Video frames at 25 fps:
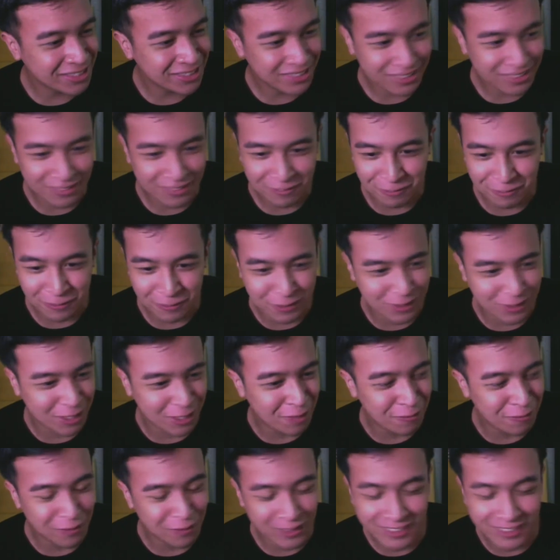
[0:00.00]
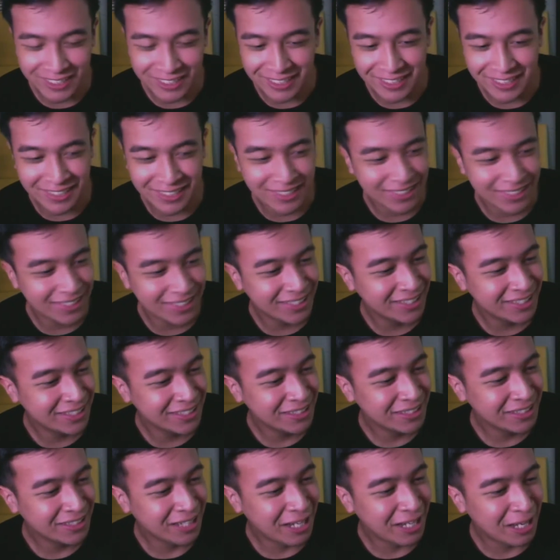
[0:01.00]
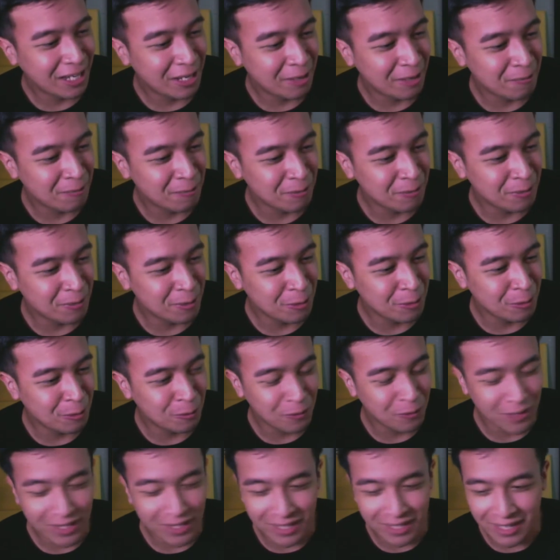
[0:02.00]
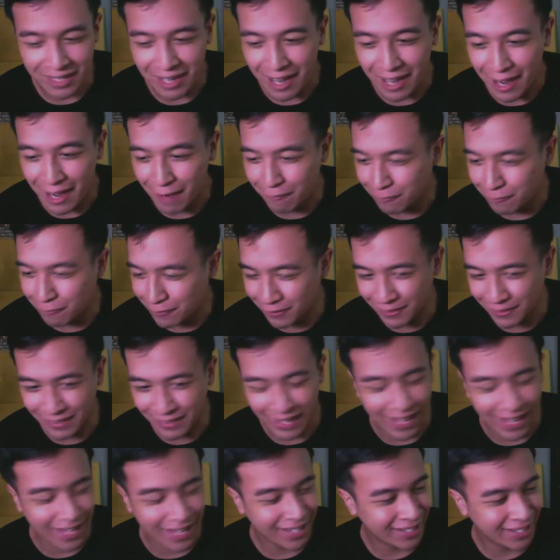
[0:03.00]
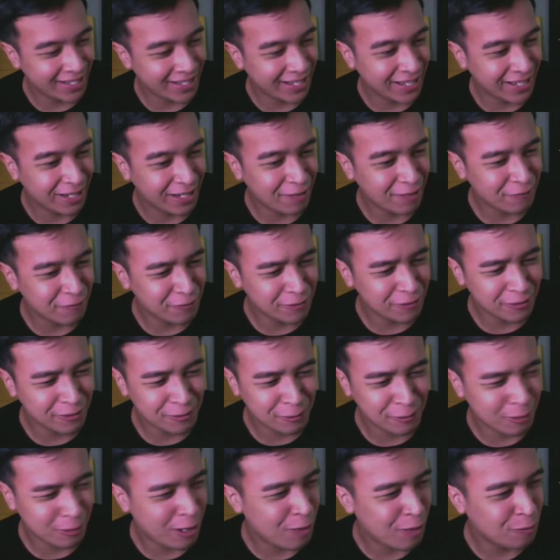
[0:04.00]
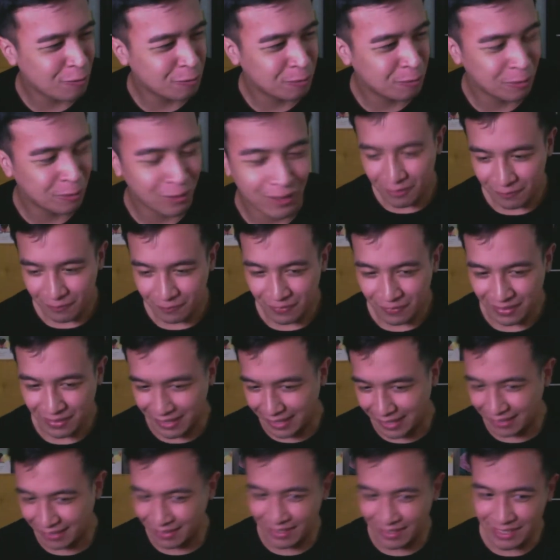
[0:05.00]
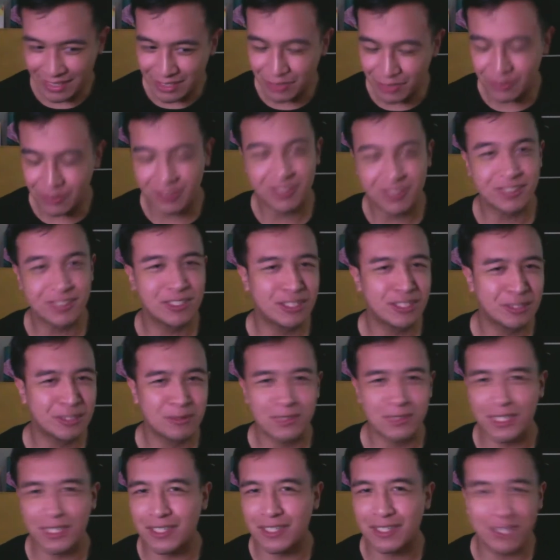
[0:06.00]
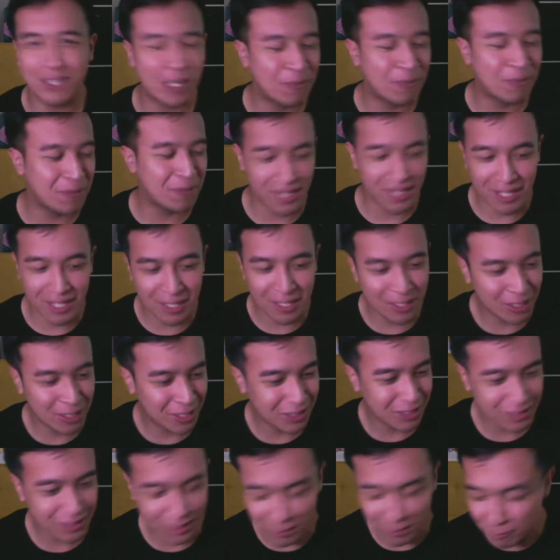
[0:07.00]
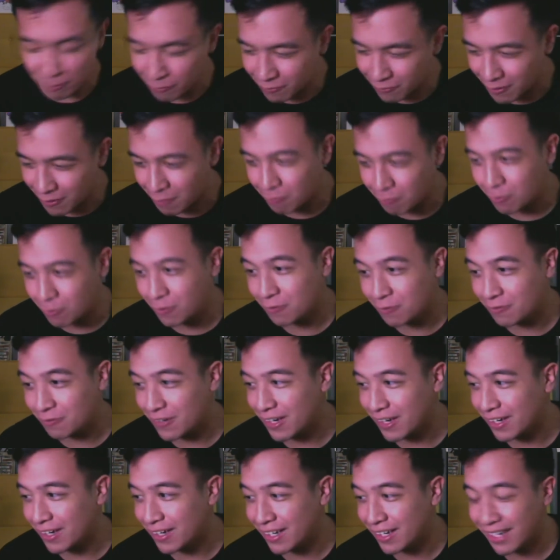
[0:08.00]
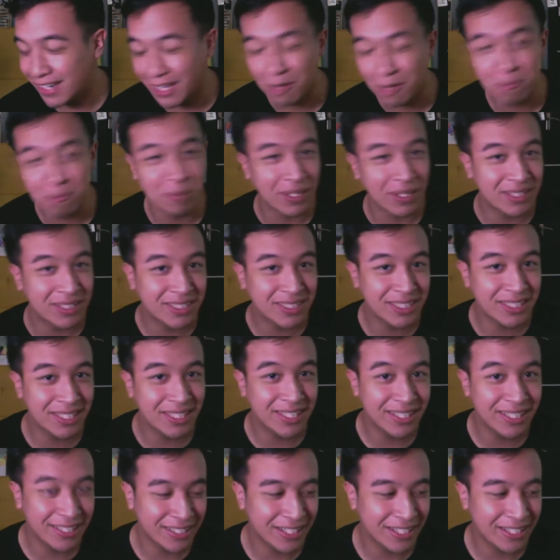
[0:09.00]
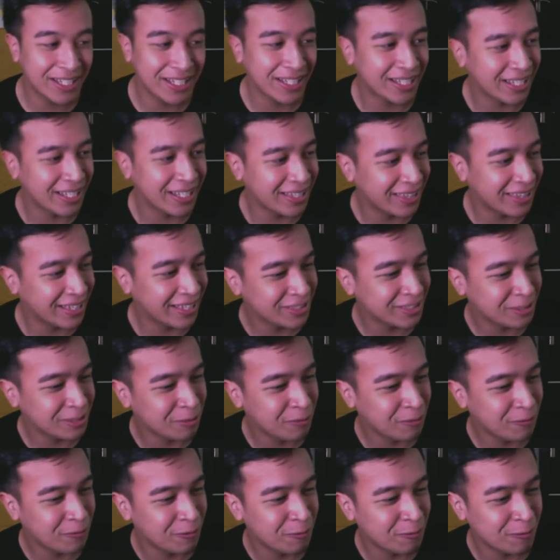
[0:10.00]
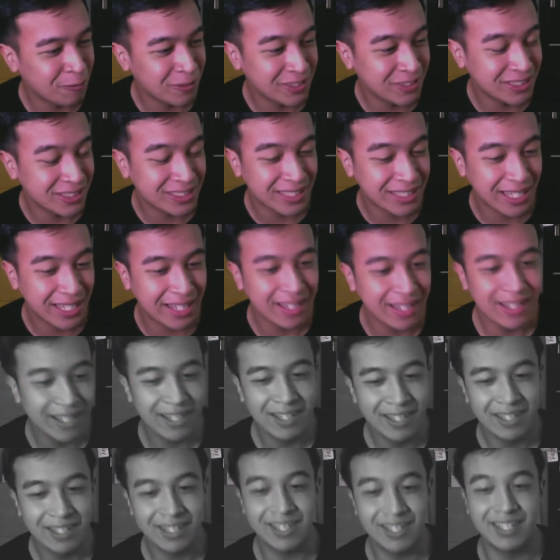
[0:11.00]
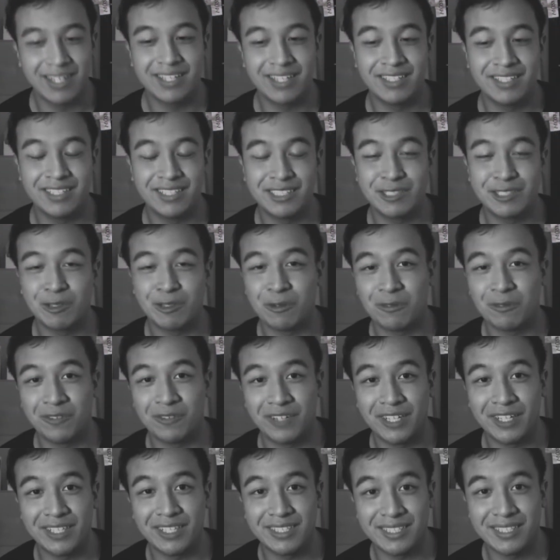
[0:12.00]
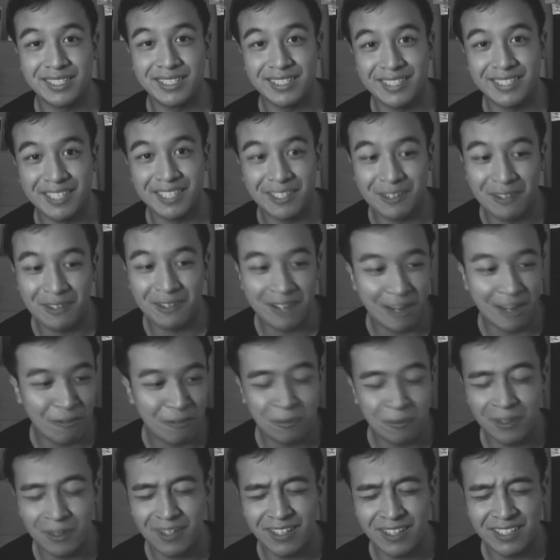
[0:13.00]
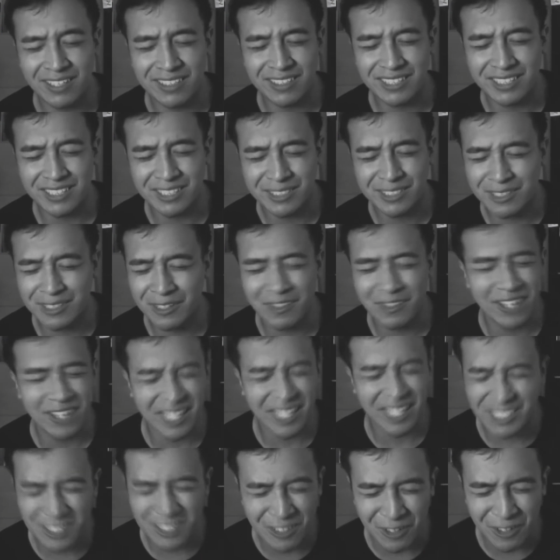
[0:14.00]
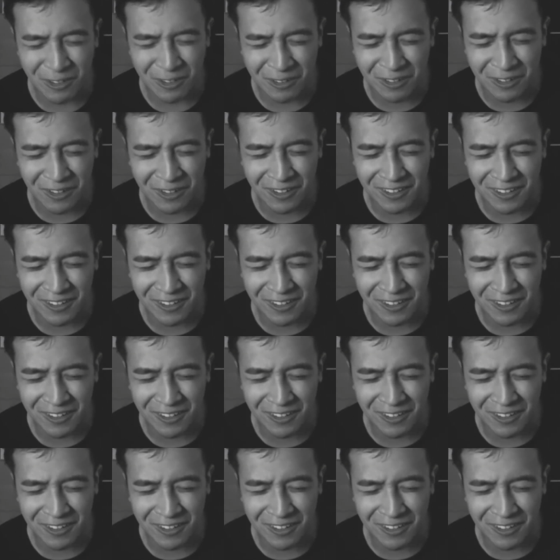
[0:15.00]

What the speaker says: for some reason, a week after that, like after the outpour, like these criticisms started coming in, Some of them were very like petty. Like I think some of them were just like, this is overrated, Everybody thinks this is good, it's not good,